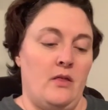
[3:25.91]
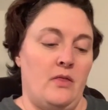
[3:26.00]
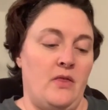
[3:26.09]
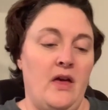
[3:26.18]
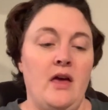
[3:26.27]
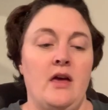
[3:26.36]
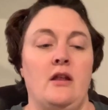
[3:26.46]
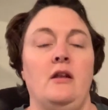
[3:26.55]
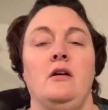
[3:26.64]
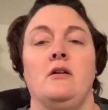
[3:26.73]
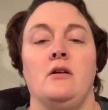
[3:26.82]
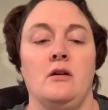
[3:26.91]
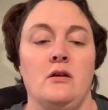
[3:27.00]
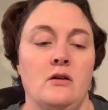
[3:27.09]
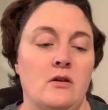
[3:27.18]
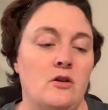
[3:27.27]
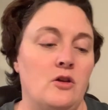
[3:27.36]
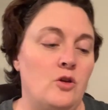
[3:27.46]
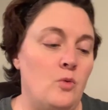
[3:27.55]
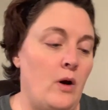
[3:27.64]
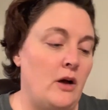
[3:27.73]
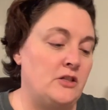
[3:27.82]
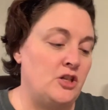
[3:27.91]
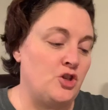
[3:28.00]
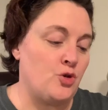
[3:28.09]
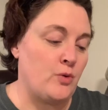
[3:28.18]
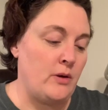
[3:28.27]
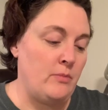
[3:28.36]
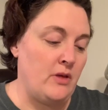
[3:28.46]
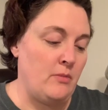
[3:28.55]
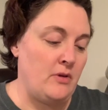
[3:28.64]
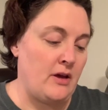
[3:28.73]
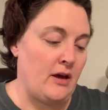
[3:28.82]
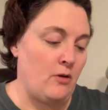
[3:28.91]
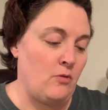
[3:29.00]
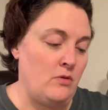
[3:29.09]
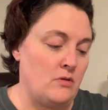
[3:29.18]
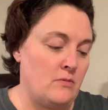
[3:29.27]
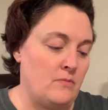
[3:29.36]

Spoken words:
Then you want to trim them down